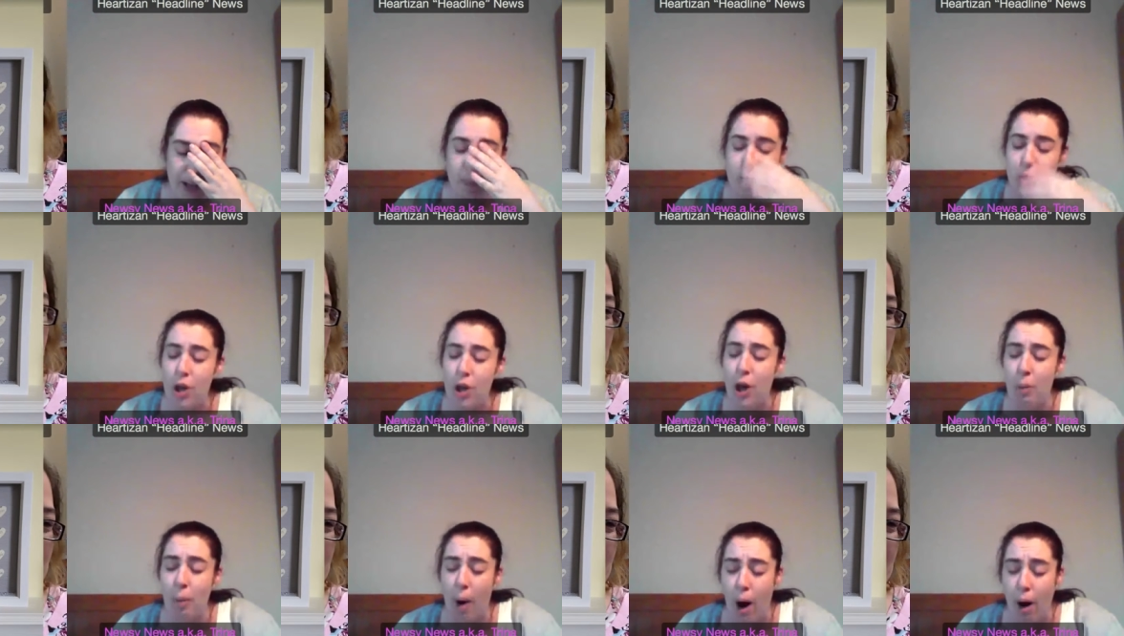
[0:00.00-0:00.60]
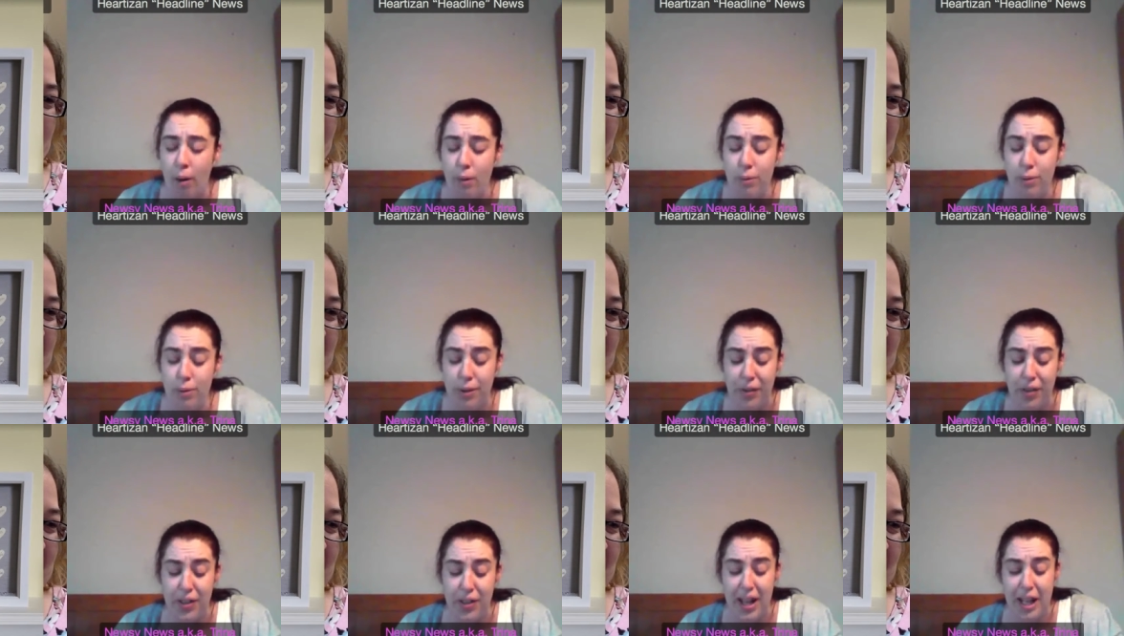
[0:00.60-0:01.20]
too old
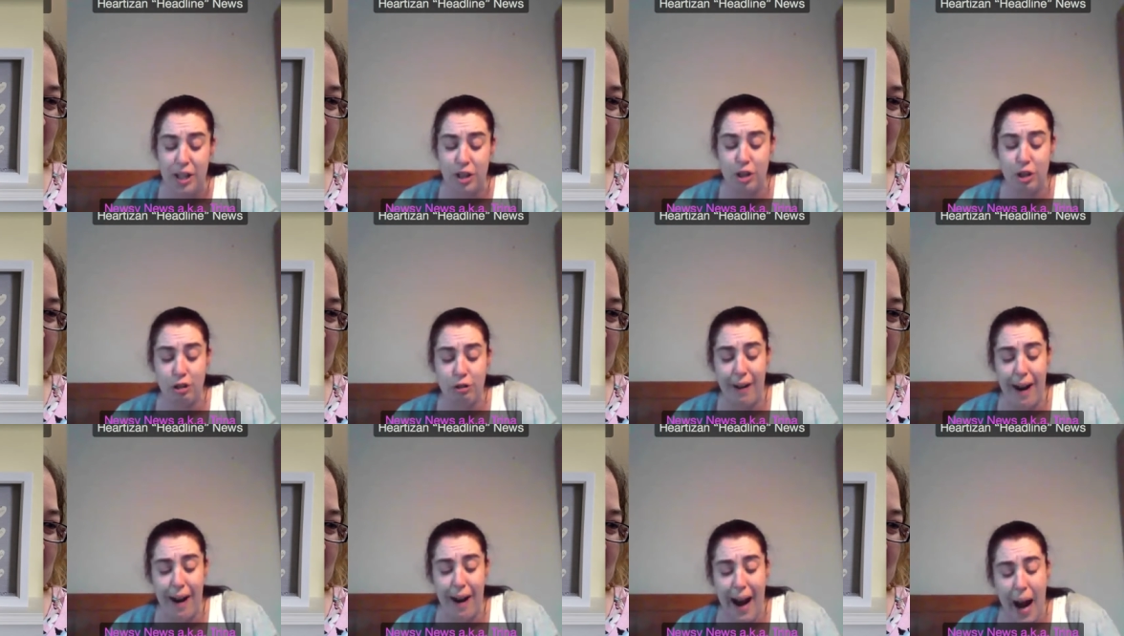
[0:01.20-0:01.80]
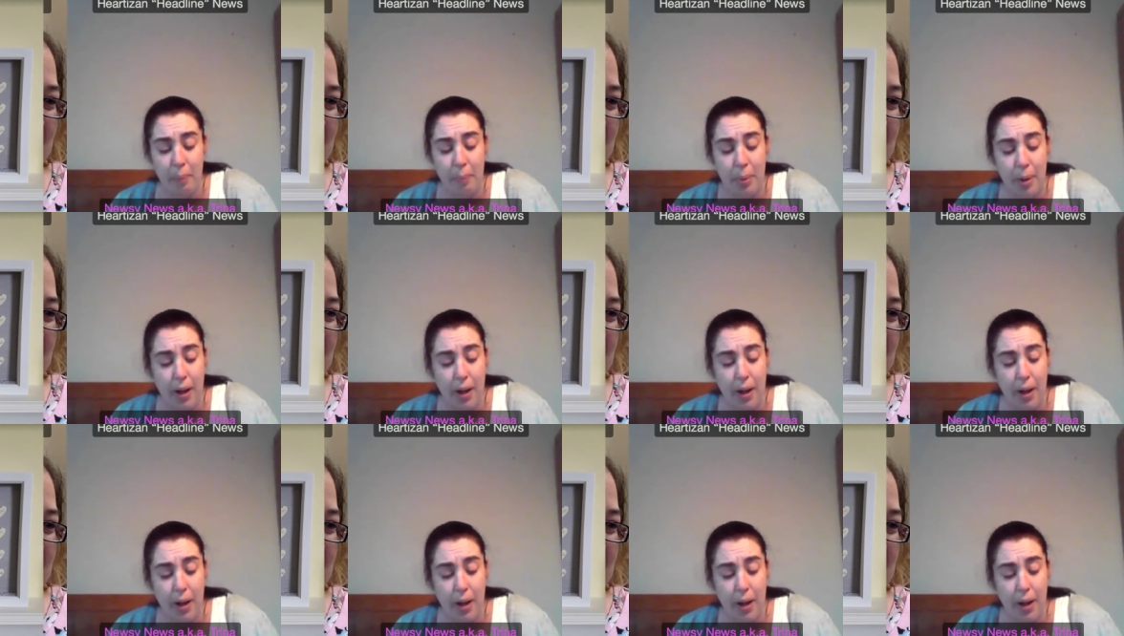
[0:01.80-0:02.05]
for this crap.